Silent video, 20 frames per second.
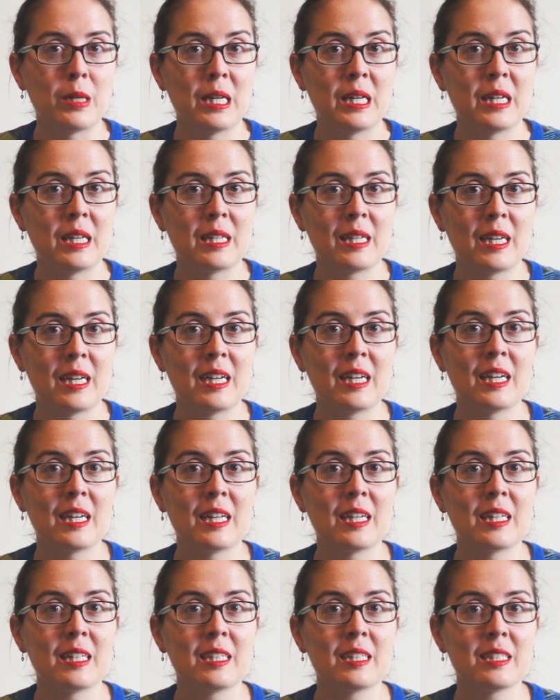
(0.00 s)
But
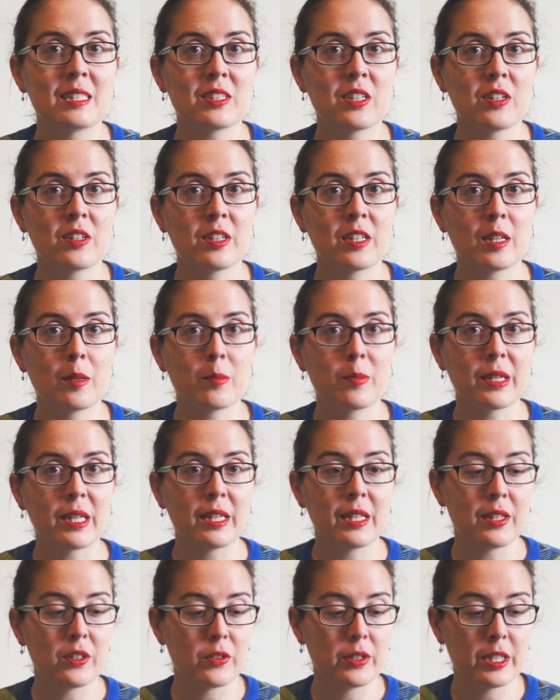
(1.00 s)
I started
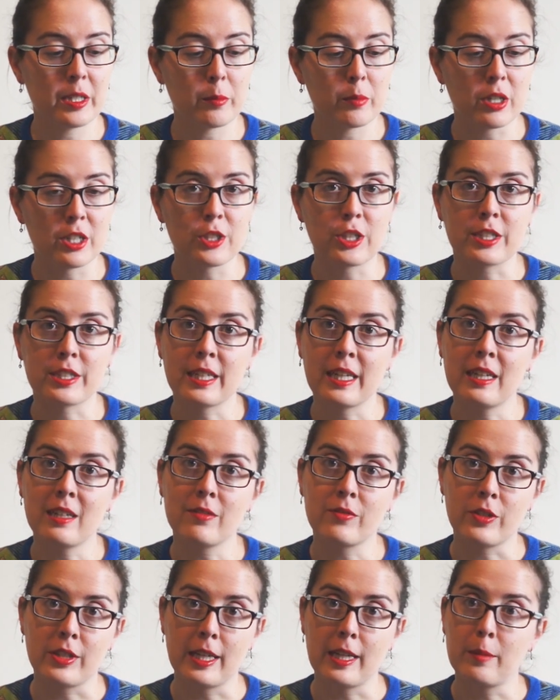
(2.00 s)
up another knitting project
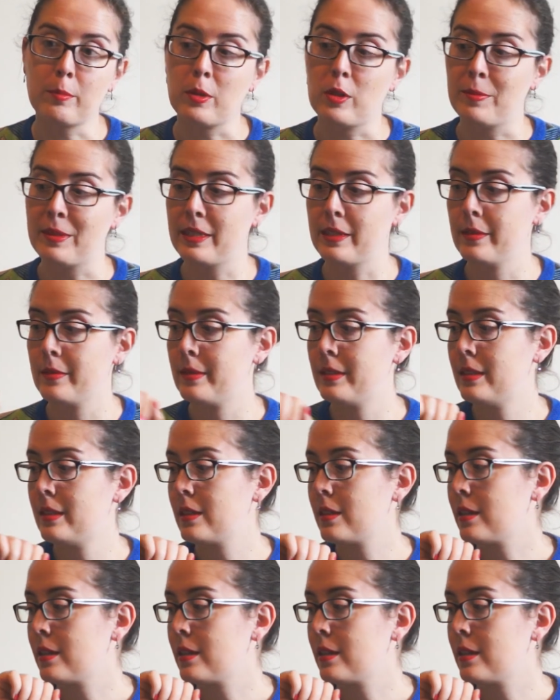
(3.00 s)
after that moment.